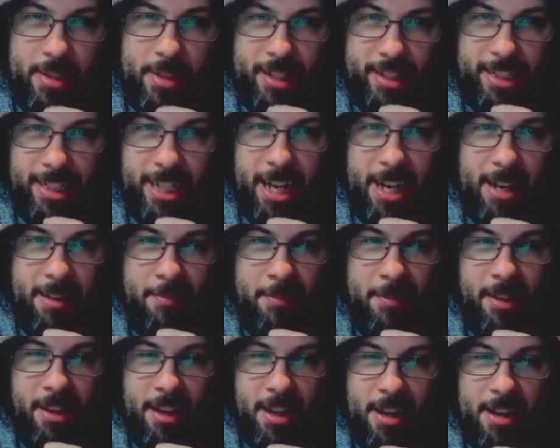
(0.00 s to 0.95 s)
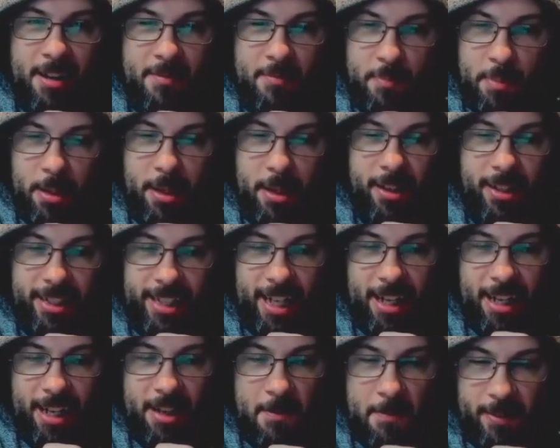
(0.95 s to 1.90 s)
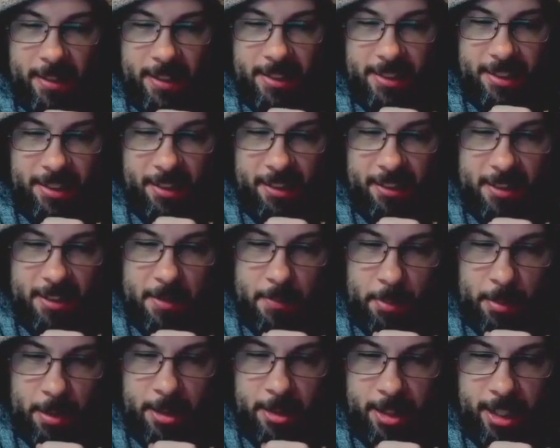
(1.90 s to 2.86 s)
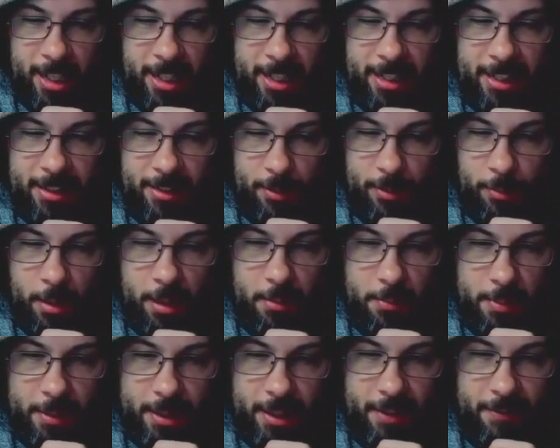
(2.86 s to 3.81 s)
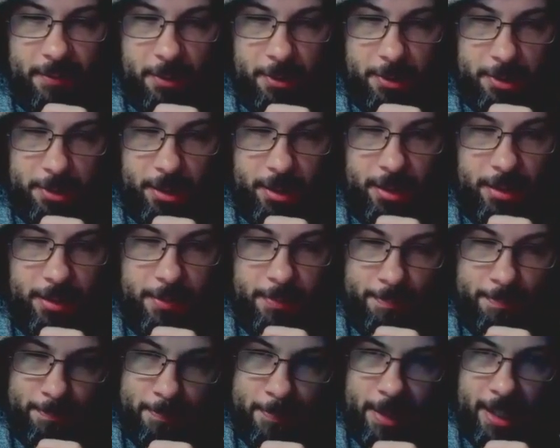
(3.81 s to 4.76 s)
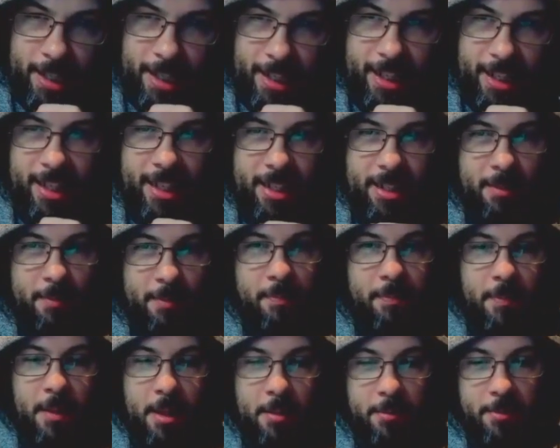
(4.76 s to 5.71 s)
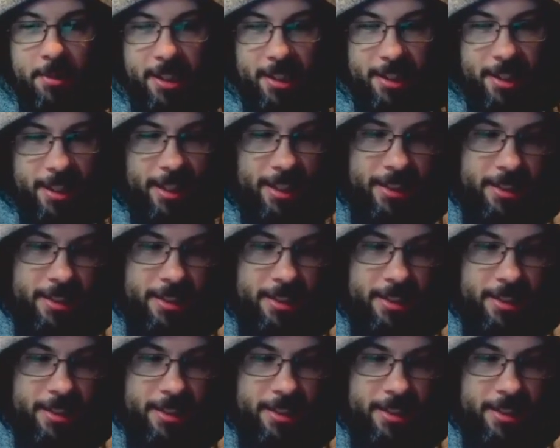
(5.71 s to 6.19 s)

But yeah, I can appreciate it as well. But that Frost Giant, man, I'm digging that.